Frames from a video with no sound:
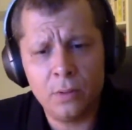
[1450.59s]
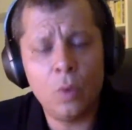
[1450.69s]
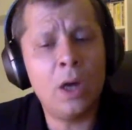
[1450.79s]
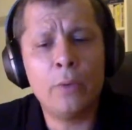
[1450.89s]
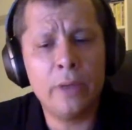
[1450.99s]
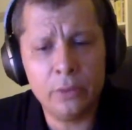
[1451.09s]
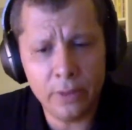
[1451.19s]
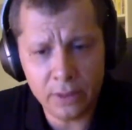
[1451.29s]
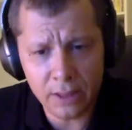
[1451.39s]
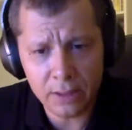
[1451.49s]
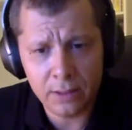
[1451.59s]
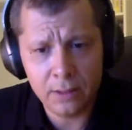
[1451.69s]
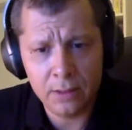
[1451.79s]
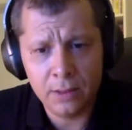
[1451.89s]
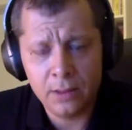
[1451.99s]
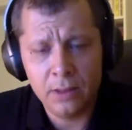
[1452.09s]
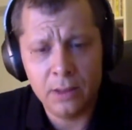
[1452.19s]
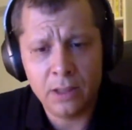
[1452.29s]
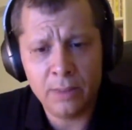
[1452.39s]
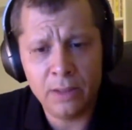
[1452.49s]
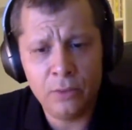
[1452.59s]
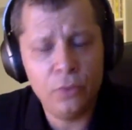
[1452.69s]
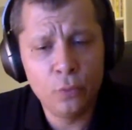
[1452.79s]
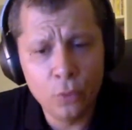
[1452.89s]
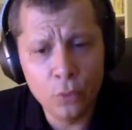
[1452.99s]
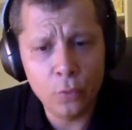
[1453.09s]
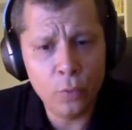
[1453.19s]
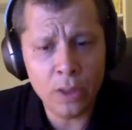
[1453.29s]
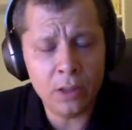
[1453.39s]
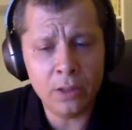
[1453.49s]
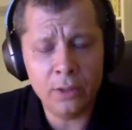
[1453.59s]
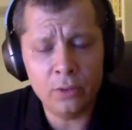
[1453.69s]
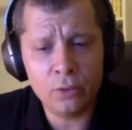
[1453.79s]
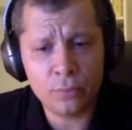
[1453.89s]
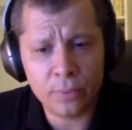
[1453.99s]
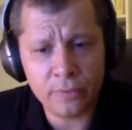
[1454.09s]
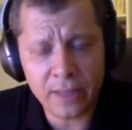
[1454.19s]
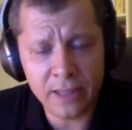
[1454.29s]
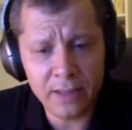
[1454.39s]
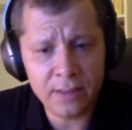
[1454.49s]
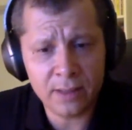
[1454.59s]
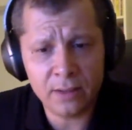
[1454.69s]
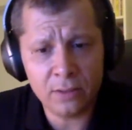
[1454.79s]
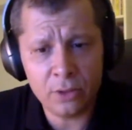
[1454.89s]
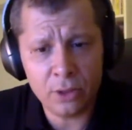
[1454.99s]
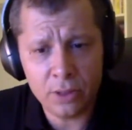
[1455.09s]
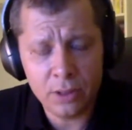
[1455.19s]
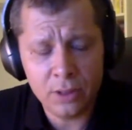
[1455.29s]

Why we are doing that? I mean, to who we are going, you know, to provide this technology?